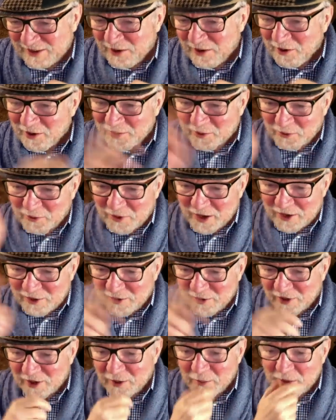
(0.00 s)
Oh, great,
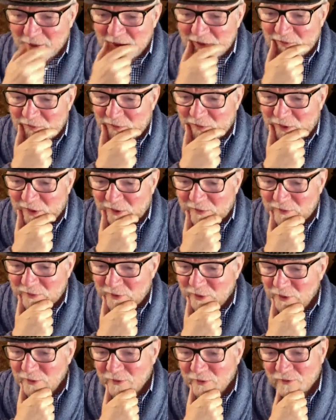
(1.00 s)
you're going to be
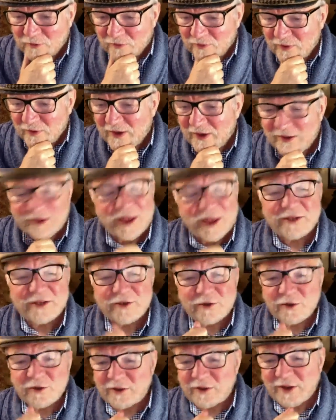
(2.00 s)
involved too. Uh,
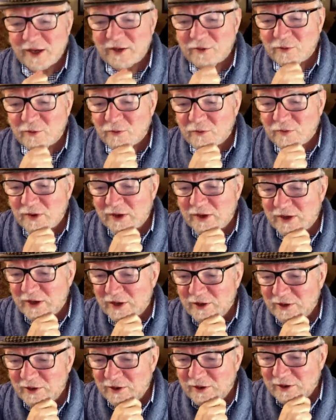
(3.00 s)
that's that's
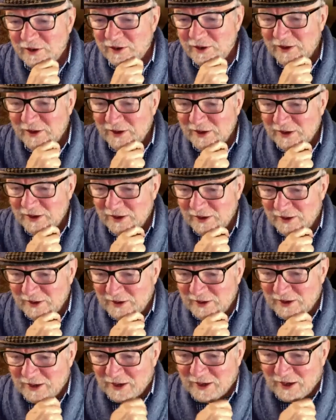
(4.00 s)
really good.
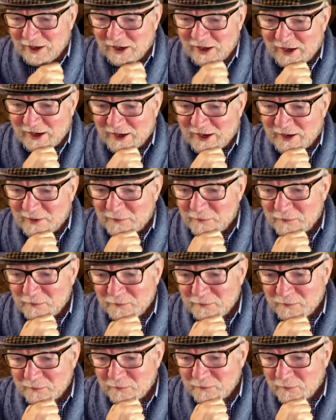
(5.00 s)

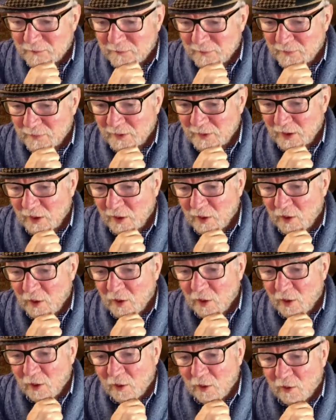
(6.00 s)
Um,
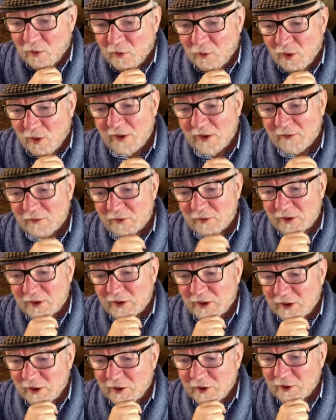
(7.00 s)

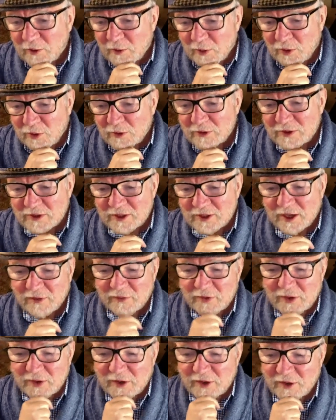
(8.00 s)
Wyven, hello
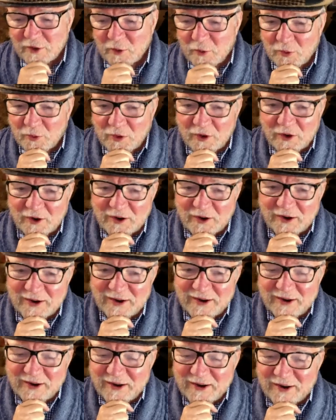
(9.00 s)
07, there you are.
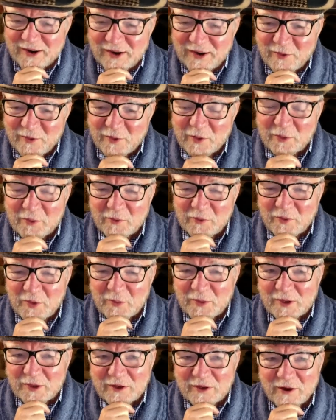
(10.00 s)
Uh, we, we've
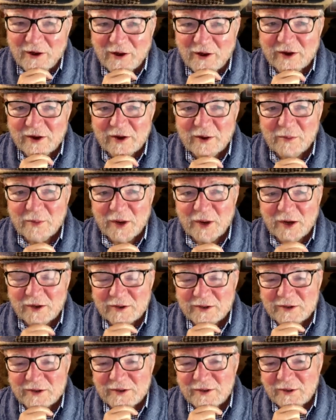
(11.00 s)
been talking
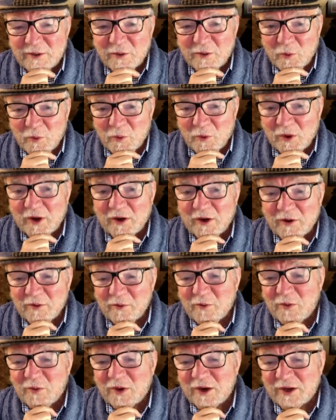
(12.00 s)
about what it,
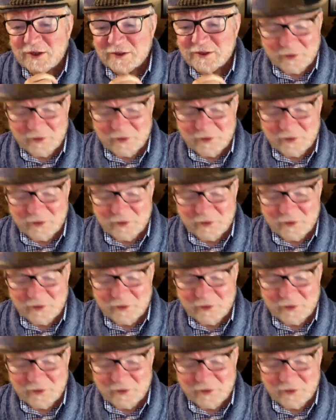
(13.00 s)
what is